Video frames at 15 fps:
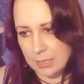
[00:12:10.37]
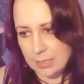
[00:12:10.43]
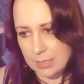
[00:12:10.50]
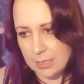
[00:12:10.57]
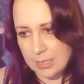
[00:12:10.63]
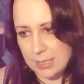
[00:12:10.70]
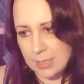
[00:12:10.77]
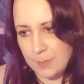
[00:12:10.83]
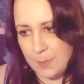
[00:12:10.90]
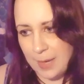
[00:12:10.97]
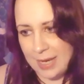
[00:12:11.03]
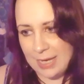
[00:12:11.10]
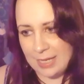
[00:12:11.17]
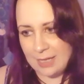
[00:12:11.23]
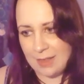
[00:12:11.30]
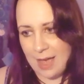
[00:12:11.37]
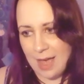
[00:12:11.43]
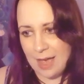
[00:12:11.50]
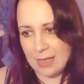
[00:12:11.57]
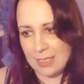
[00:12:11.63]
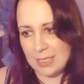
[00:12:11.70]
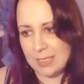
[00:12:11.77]
despite
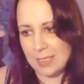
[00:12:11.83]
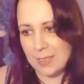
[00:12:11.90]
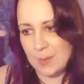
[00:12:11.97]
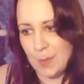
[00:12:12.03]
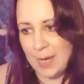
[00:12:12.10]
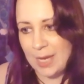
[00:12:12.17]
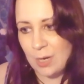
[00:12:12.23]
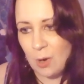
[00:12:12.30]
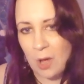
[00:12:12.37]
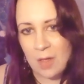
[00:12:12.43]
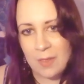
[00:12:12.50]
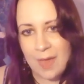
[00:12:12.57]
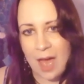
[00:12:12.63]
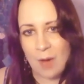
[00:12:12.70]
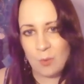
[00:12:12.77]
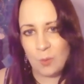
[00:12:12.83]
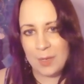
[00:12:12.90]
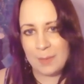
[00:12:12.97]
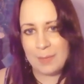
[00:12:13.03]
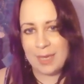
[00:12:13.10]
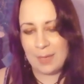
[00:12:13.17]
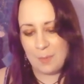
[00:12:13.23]
that, despite all that, we
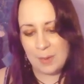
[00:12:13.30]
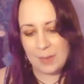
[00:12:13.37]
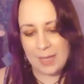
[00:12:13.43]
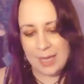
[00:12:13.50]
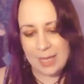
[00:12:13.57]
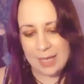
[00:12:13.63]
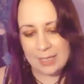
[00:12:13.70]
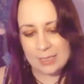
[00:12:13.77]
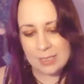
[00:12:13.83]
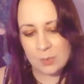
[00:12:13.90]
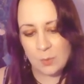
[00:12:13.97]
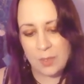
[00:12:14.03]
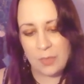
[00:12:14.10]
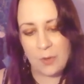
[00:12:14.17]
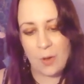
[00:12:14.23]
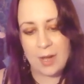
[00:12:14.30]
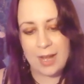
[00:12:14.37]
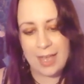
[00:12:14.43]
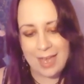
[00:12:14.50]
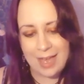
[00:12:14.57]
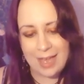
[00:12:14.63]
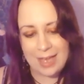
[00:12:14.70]
made plans, we thought
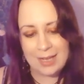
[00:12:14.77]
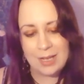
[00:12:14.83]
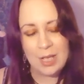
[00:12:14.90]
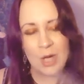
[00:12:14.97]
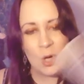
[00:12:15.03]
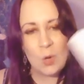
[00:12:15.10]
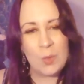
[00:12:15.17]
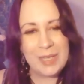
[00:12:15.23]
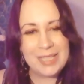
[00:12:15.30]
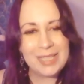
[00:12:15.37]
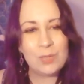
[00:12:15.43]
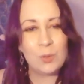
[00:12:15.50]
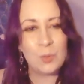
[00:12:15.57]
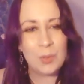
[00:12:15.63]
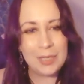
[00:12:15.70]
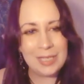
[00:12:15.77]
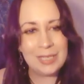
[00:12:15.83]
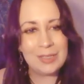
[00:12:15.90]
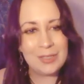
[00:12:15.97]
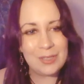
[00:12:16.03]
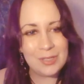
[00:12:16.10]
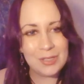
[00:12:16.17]
ahead, we did what we needed
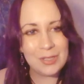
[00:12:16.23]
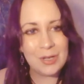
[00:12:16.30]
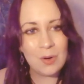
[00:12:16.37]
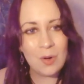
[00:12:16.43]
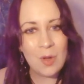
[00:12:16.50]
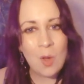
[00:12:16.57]
to do.